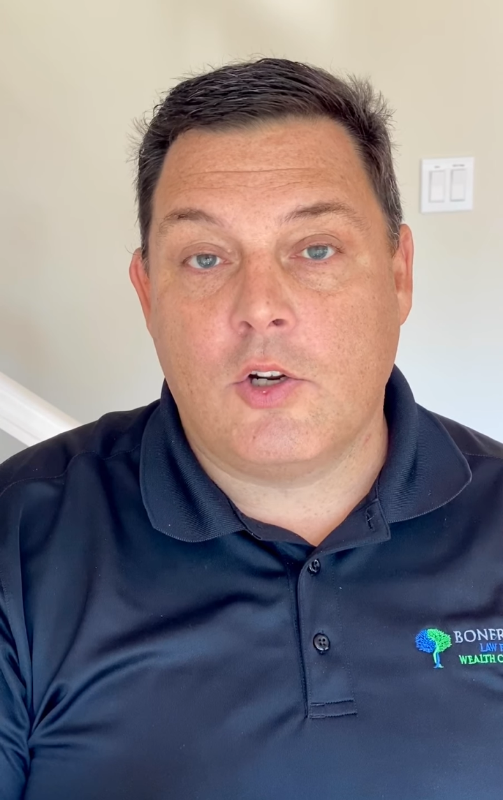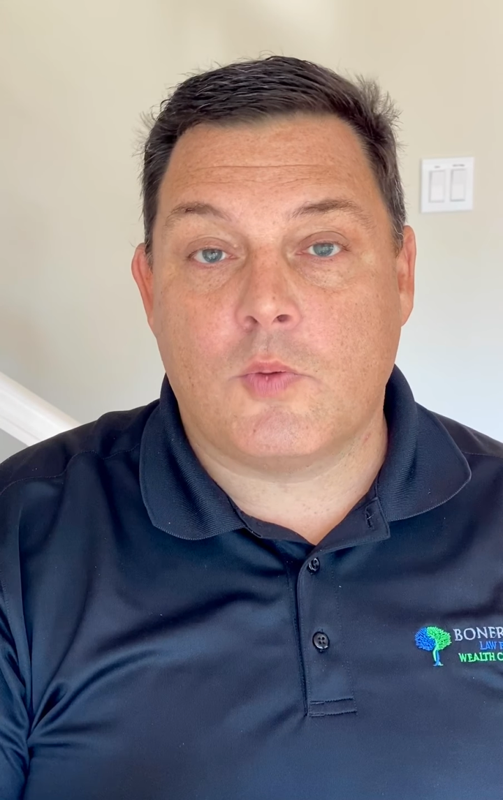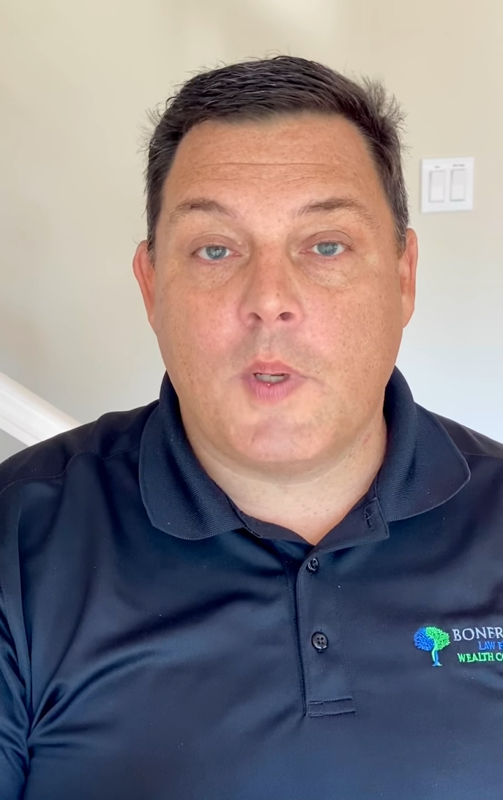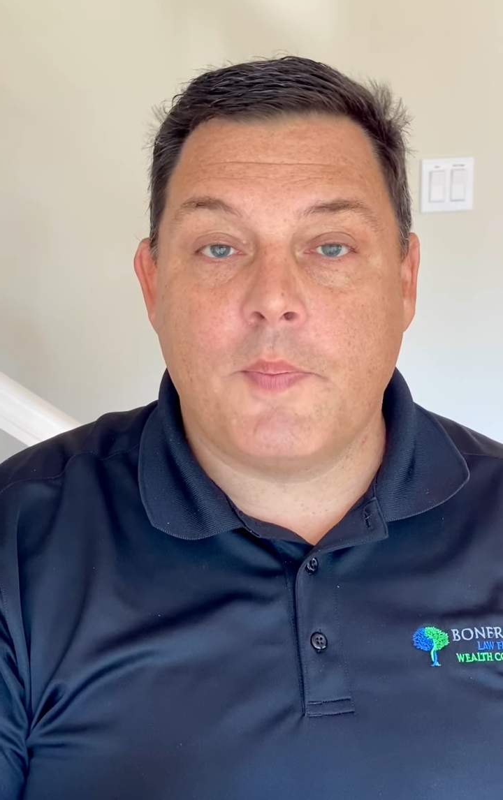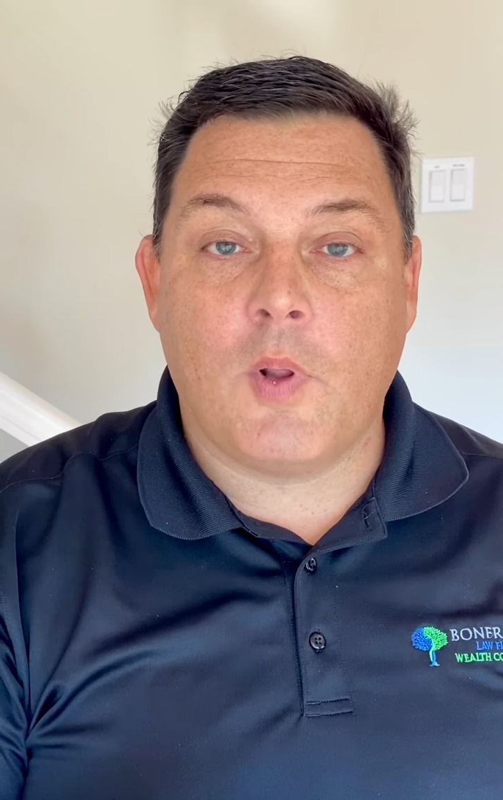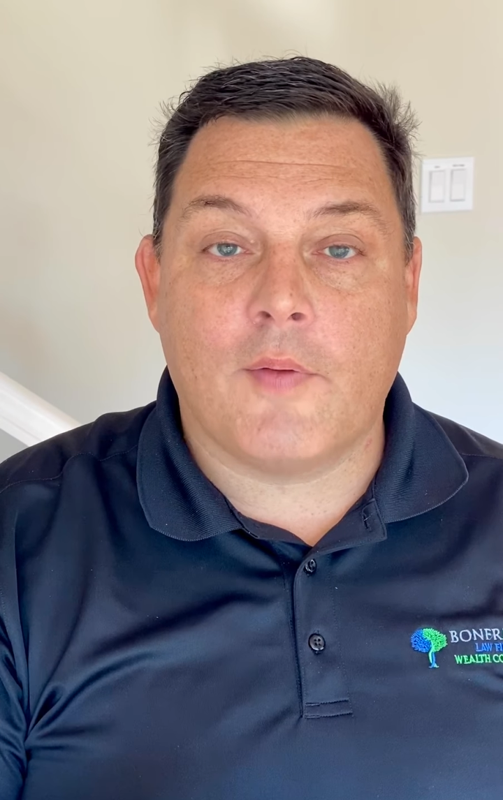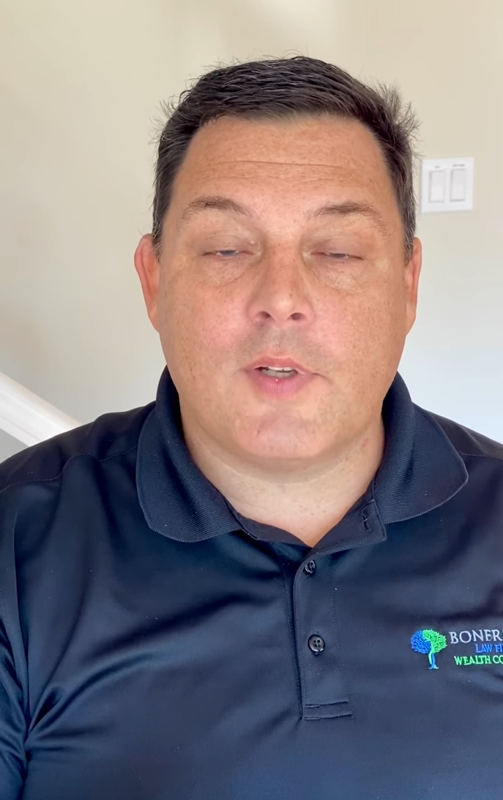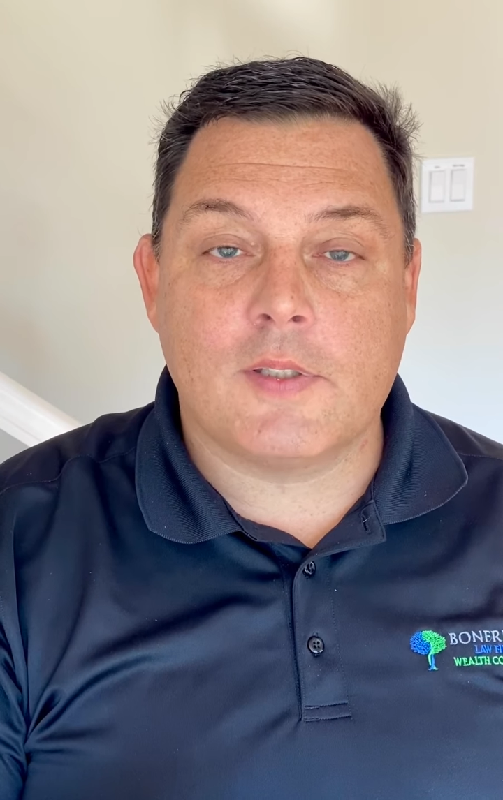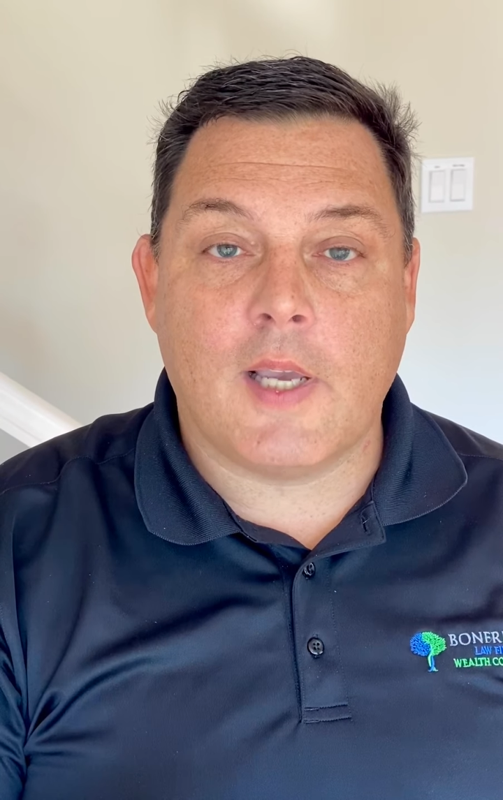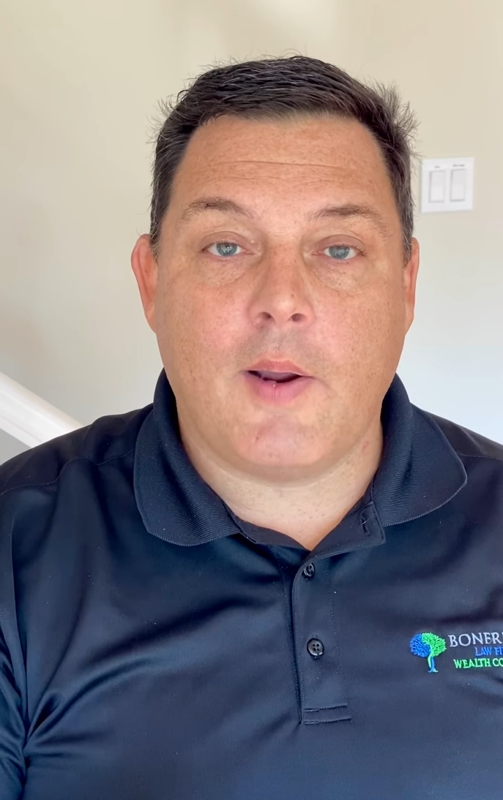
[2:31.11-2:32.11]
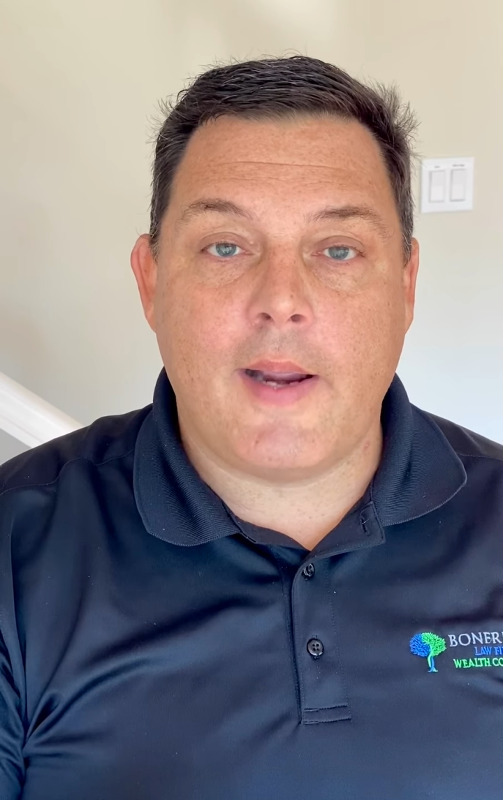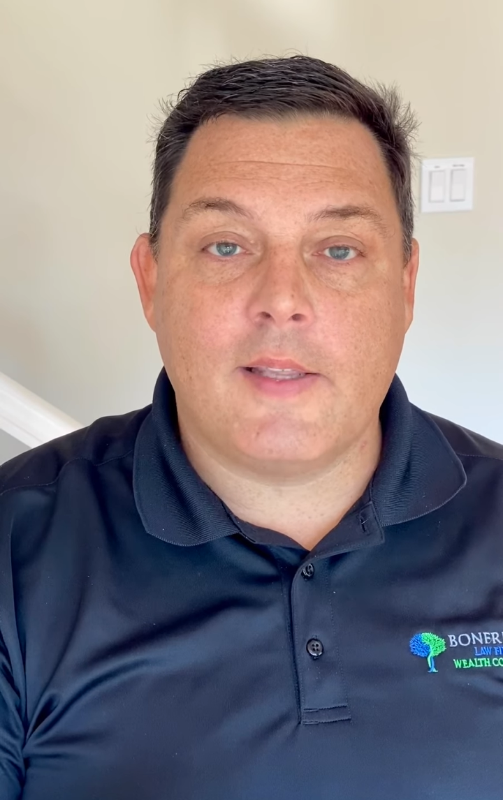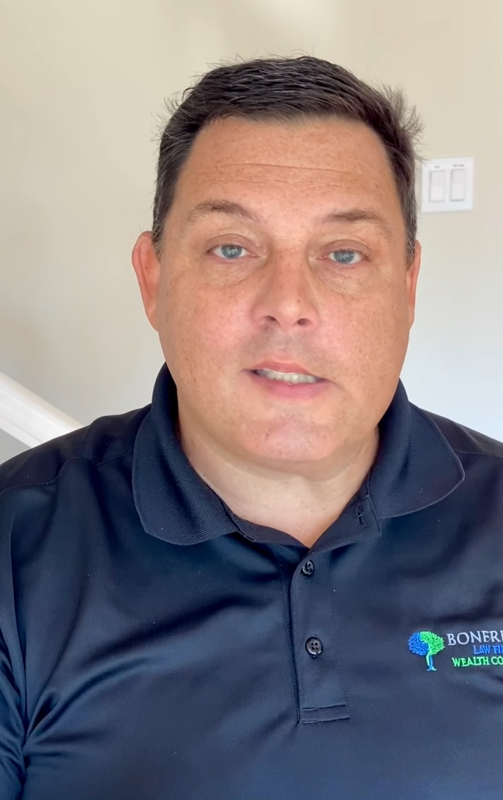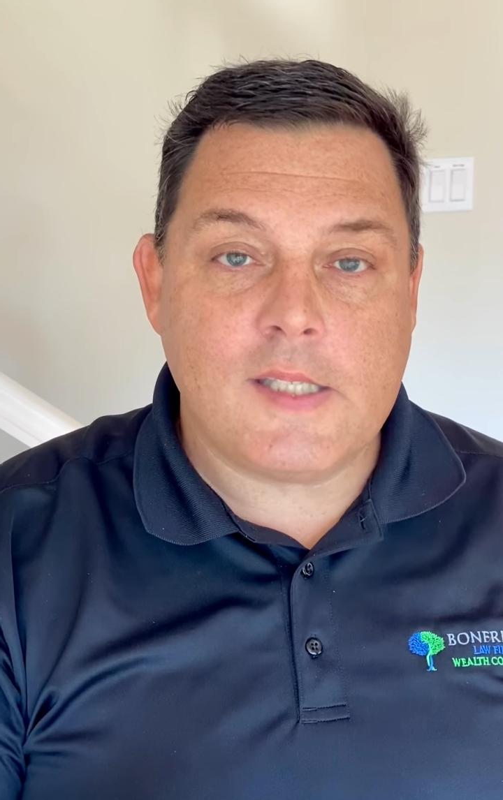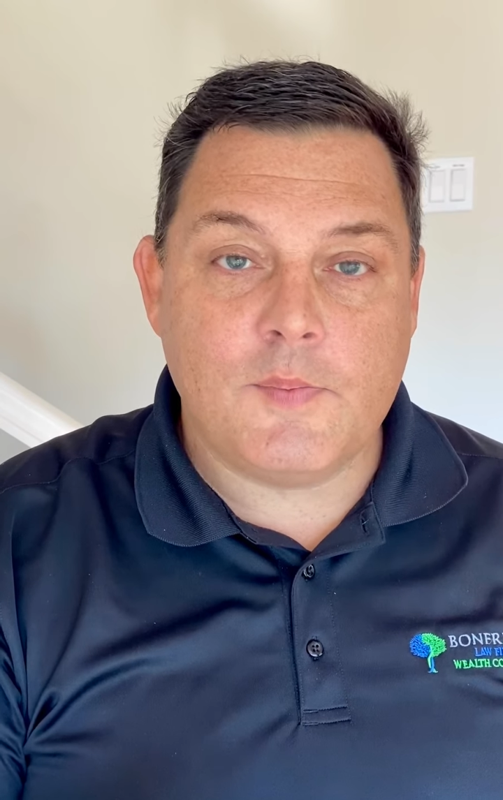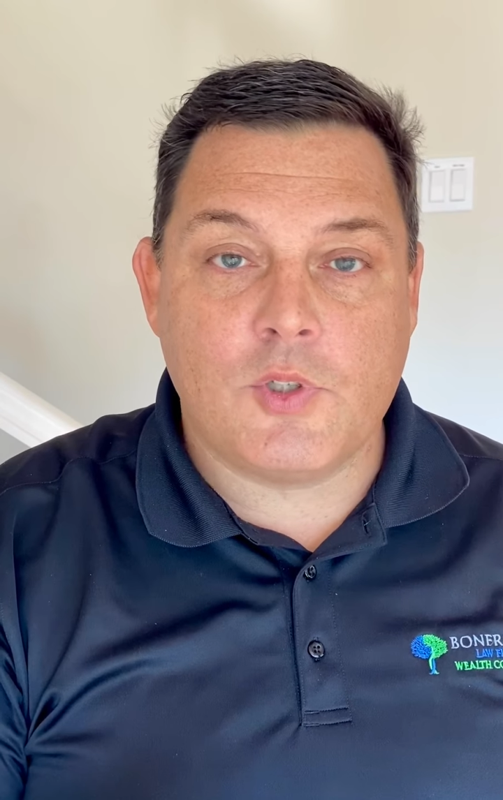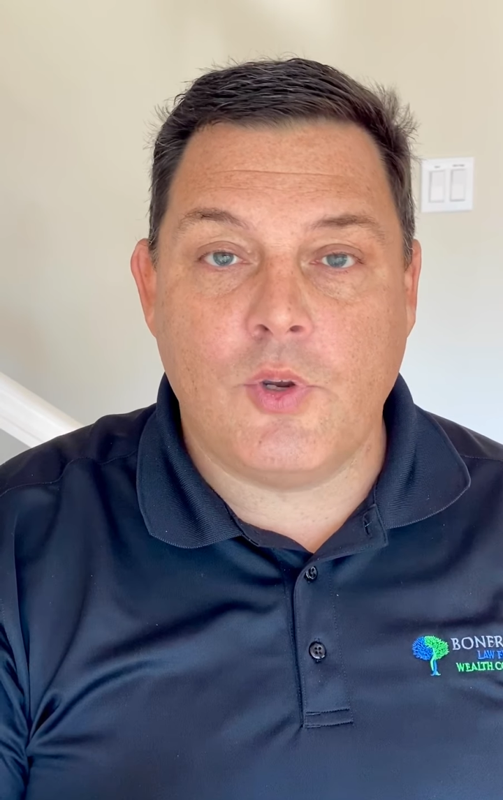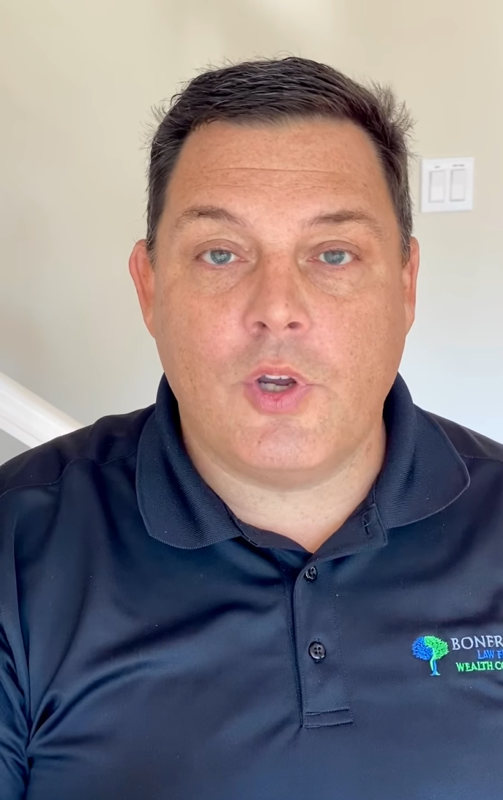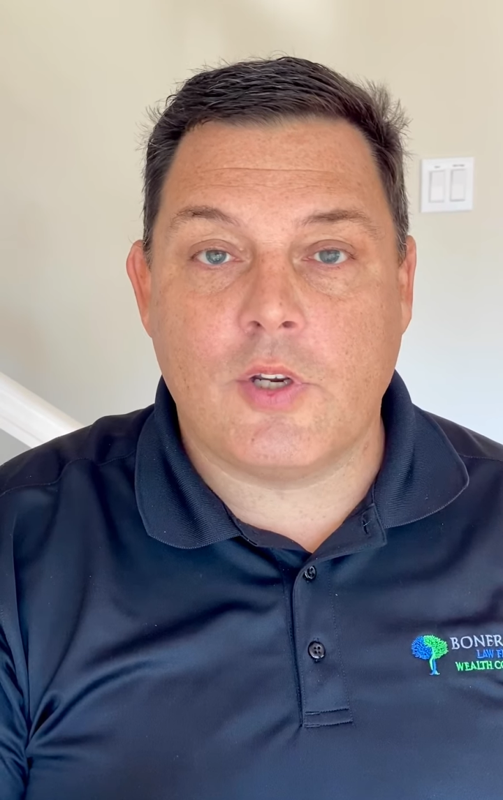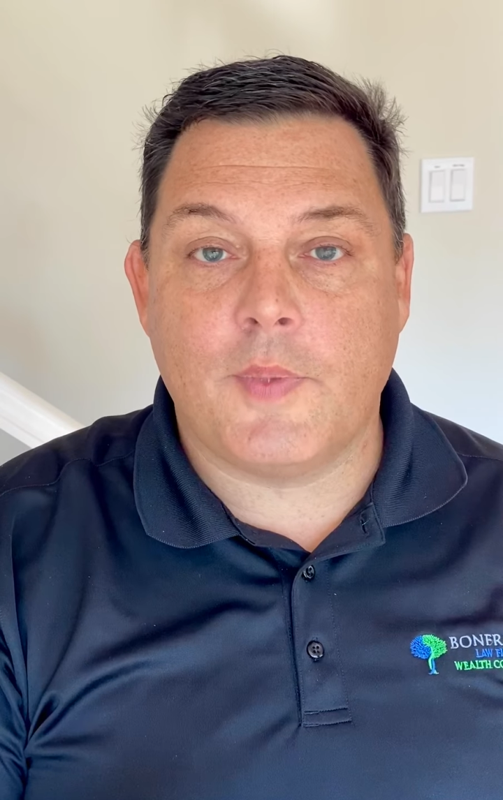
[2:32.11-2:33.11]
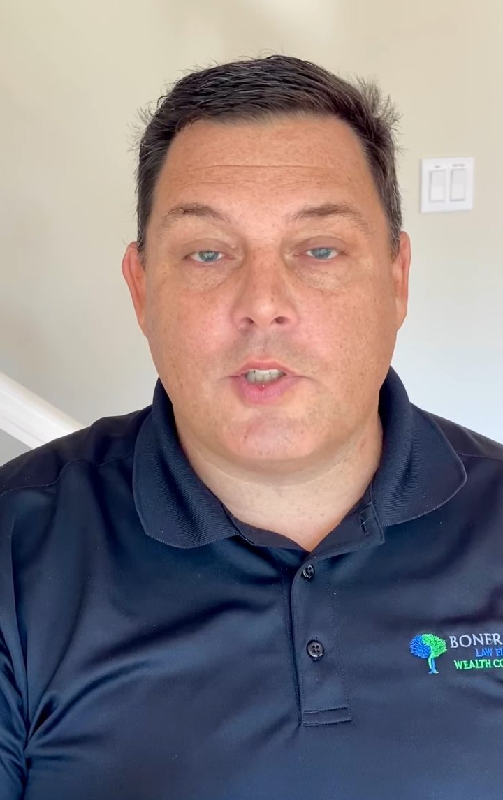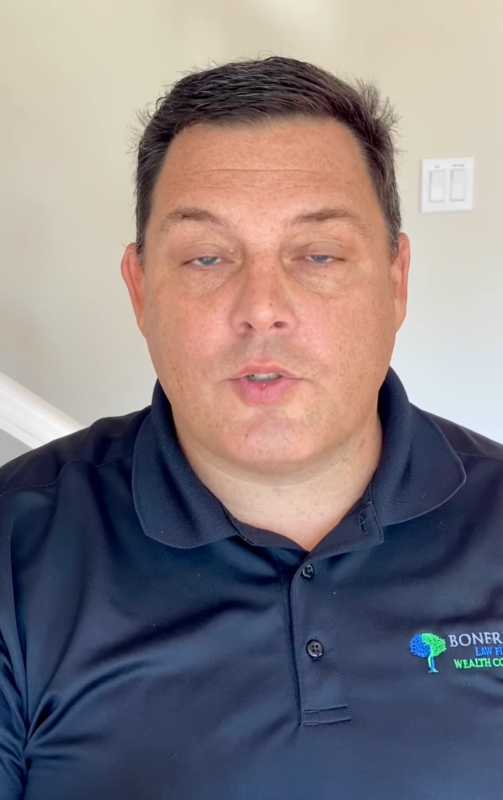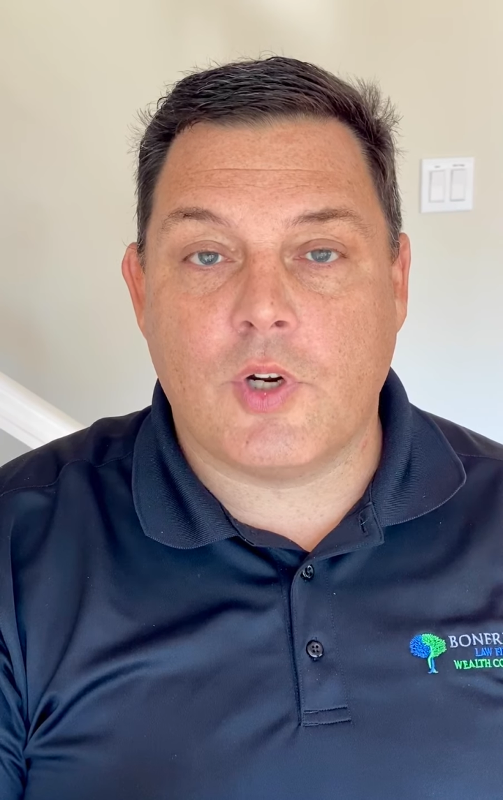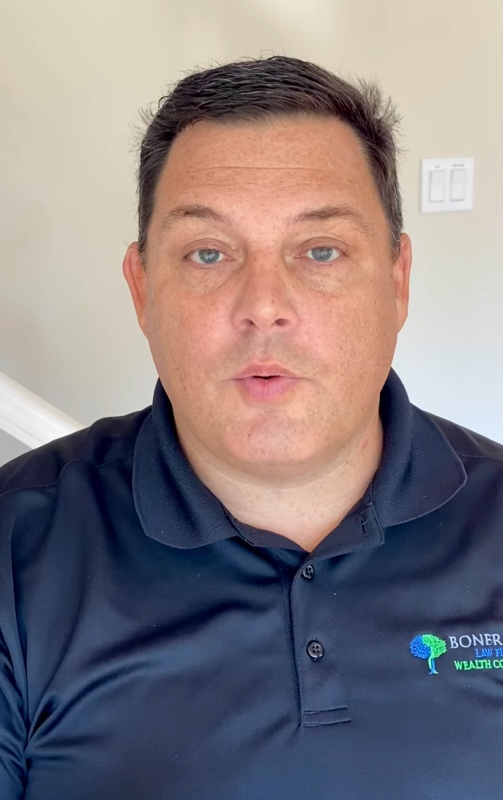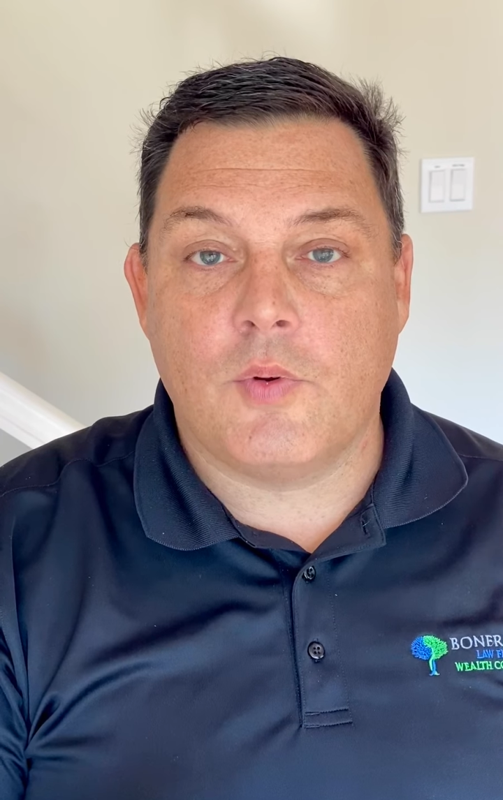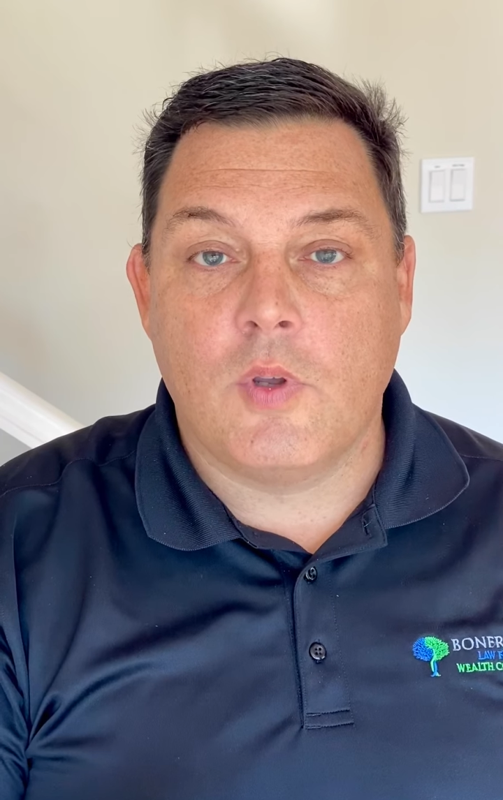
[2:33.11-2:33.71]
because people often say, hey, this seems too good to be true.